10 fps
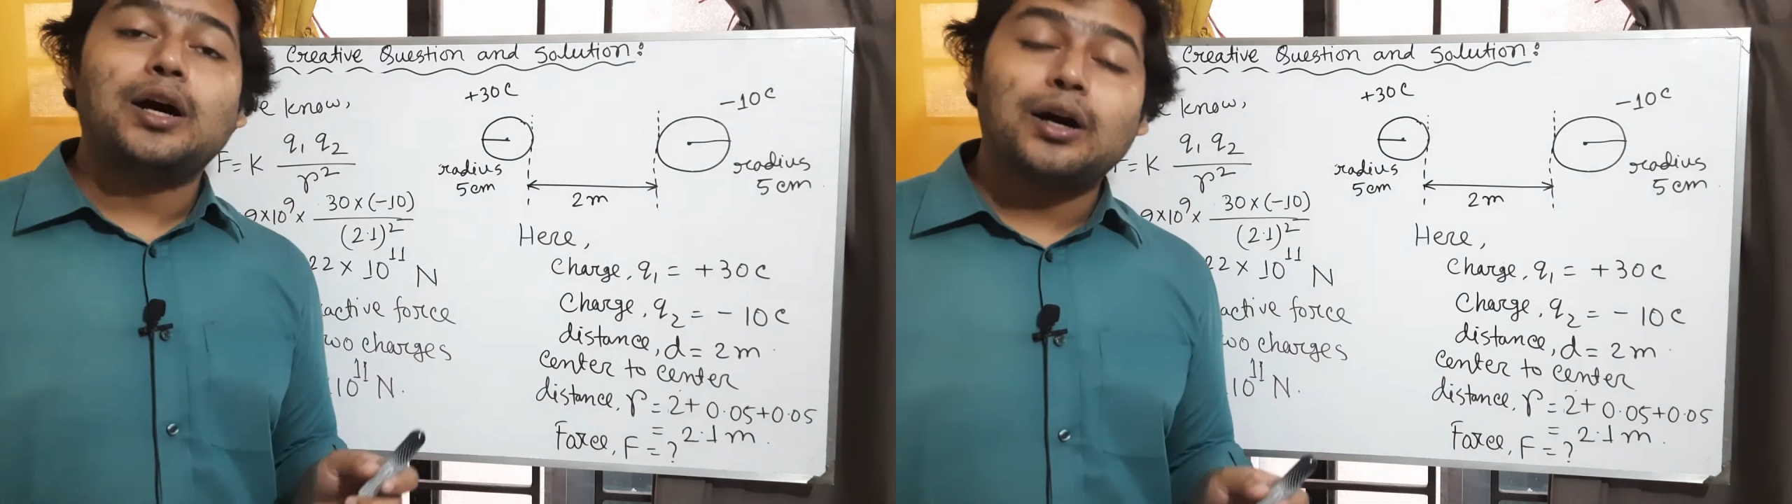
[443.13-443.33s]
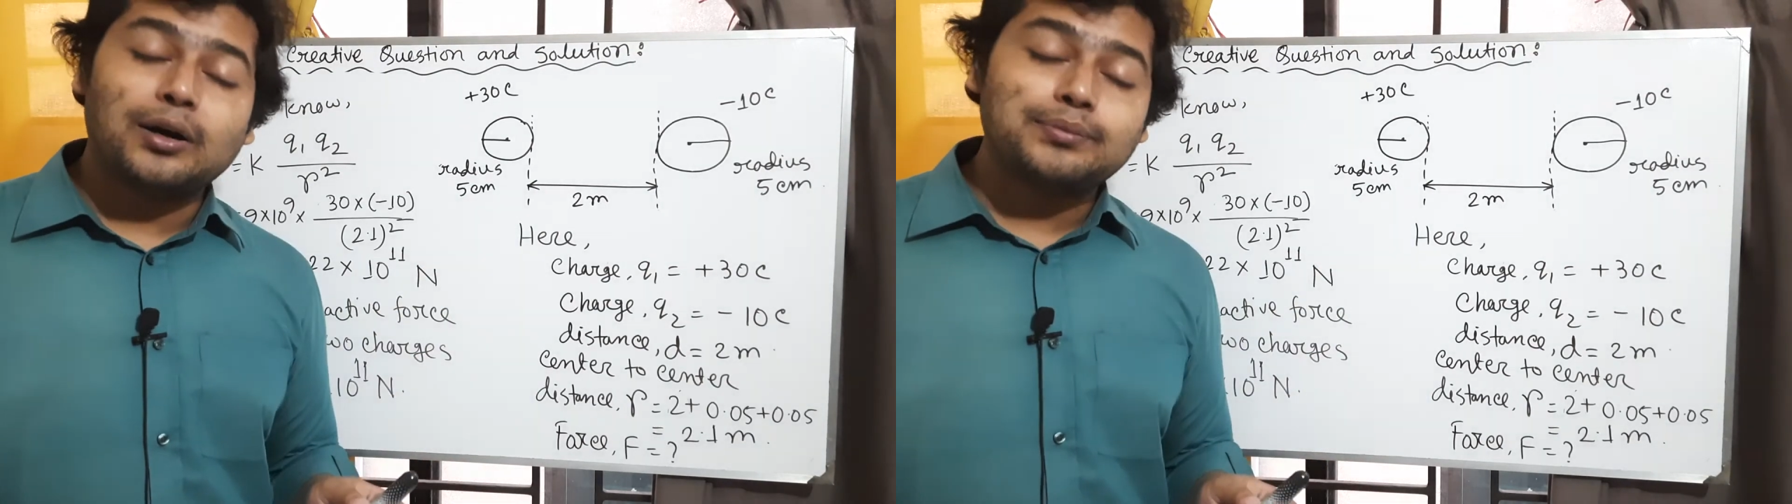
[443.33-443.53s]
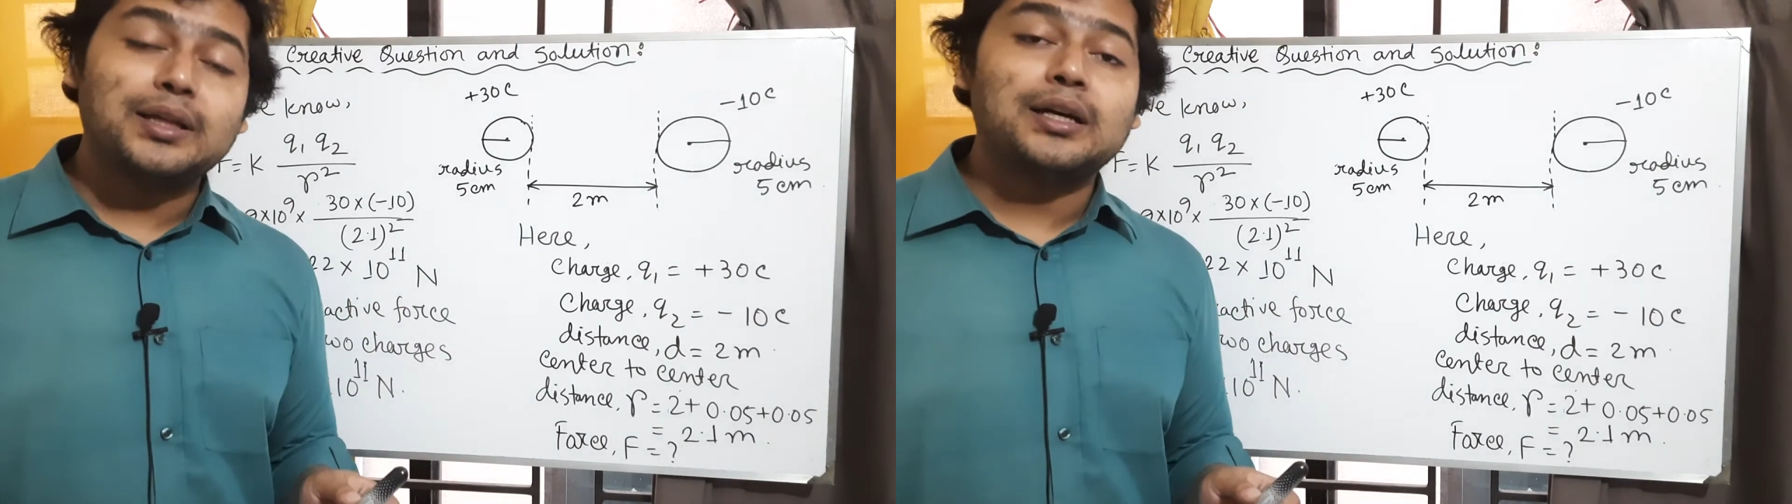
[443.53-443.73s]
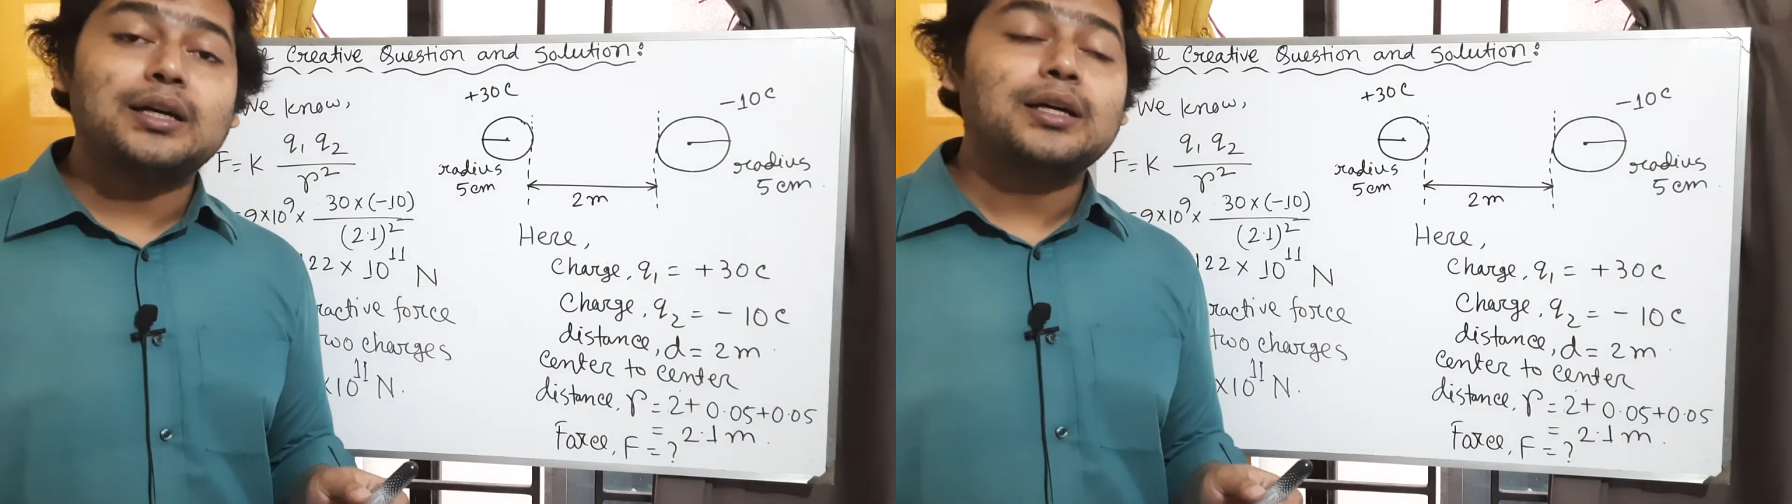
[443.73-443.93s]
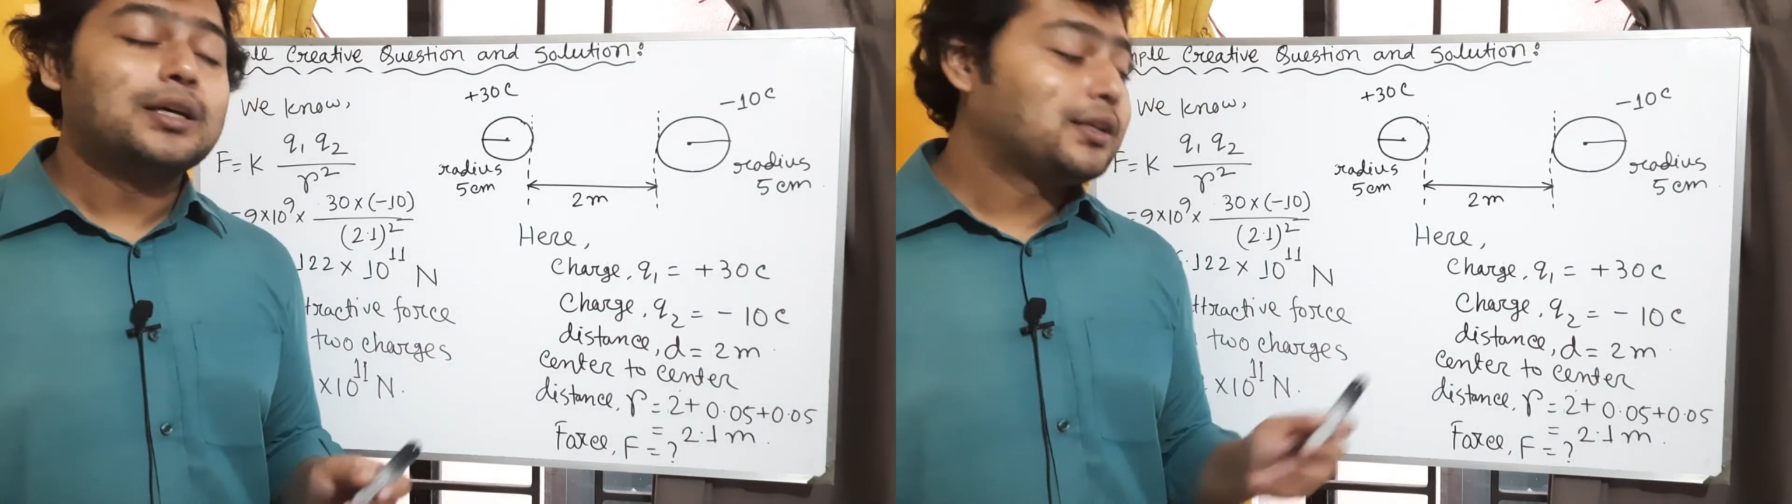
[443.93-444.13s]
of
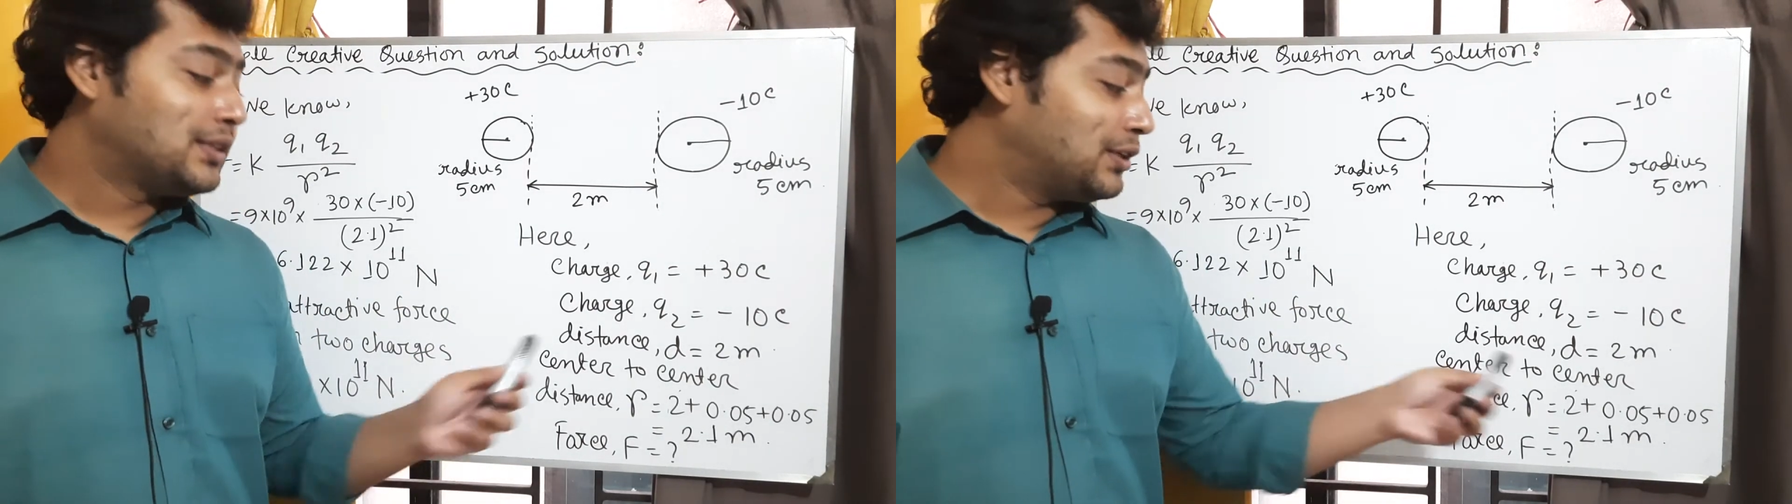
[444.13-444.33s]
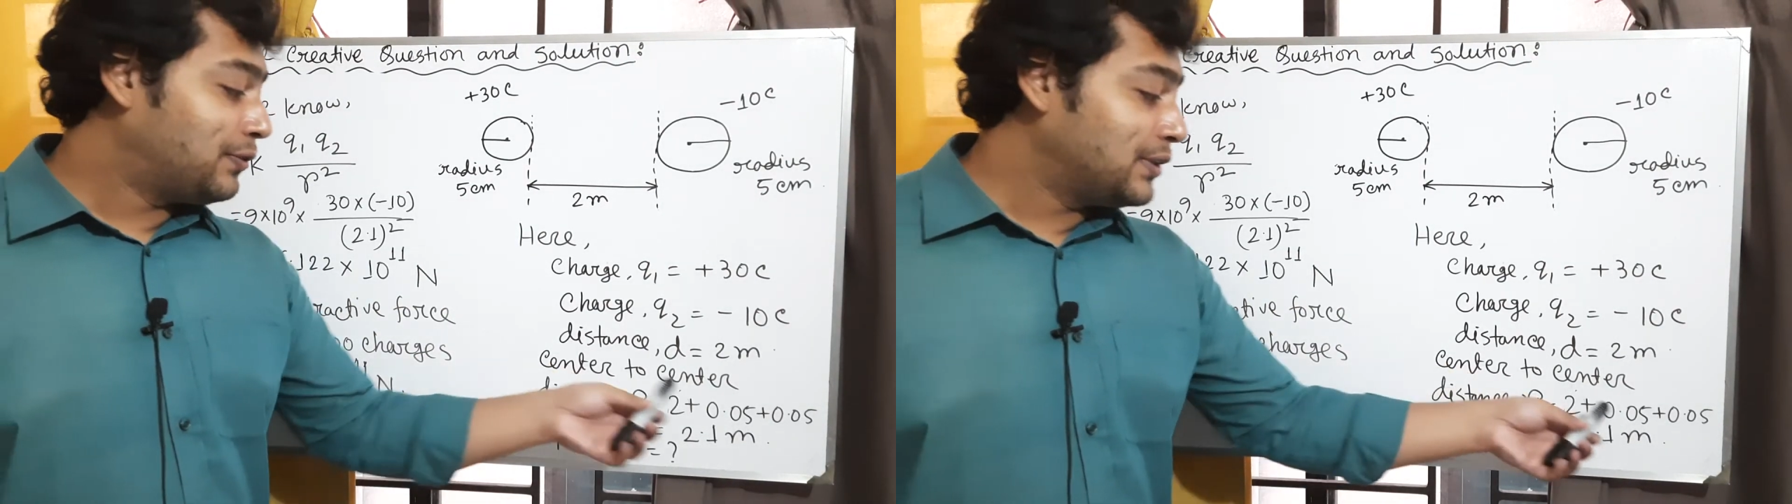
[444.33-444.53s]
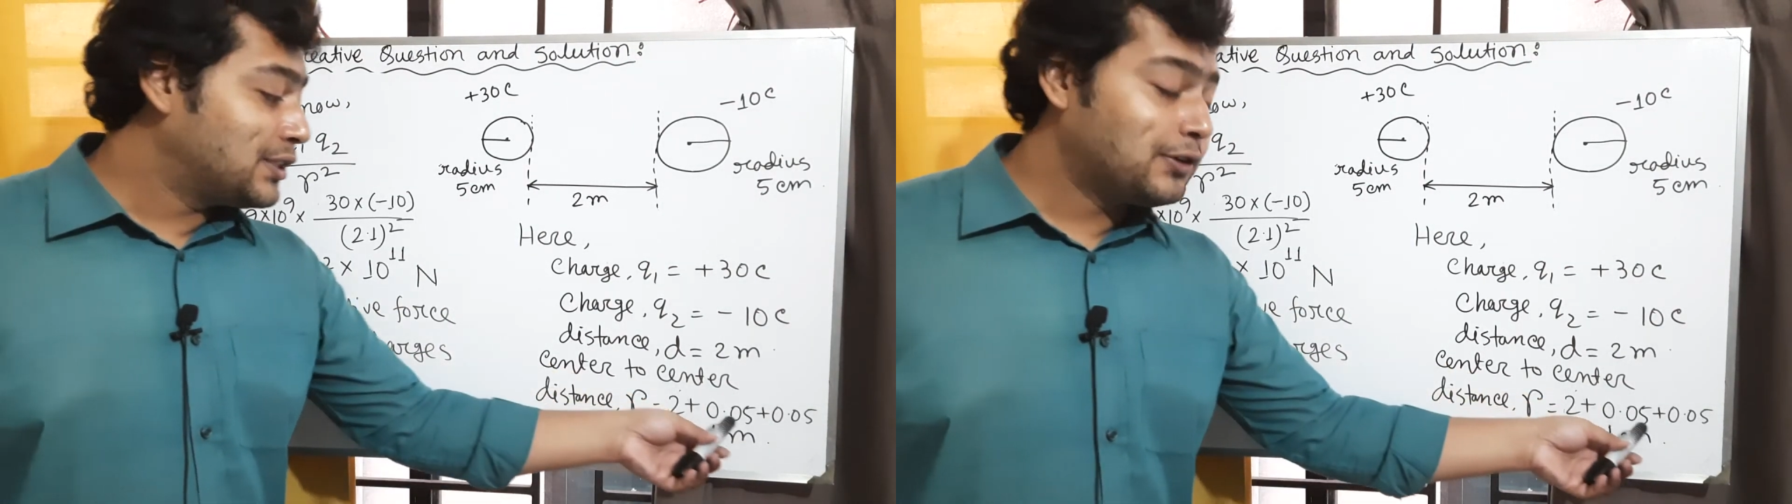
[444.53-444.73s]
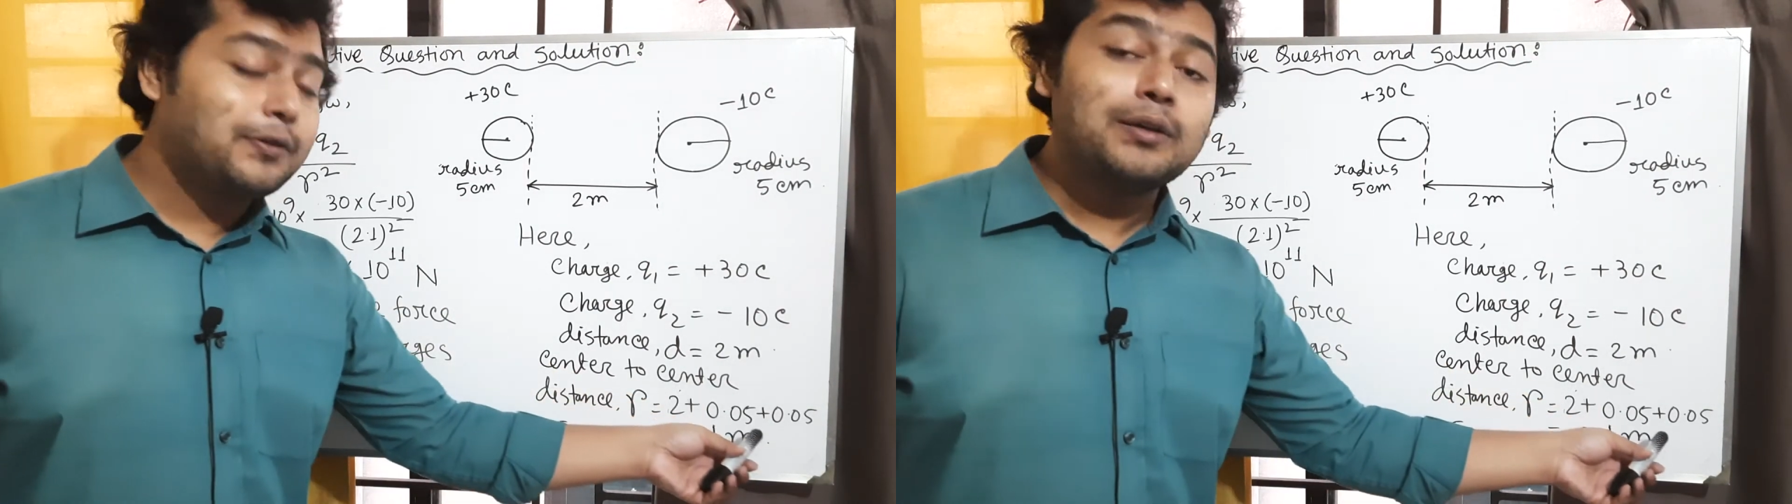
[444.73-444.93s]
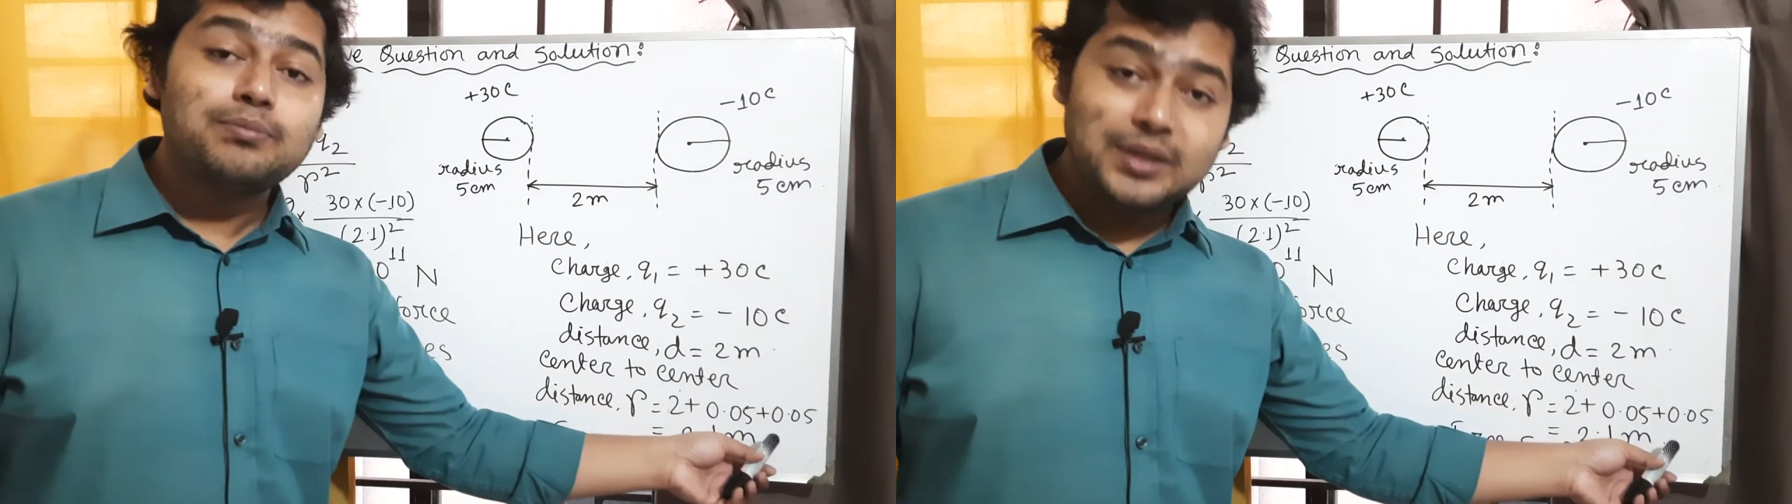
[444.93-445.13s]
the 0.05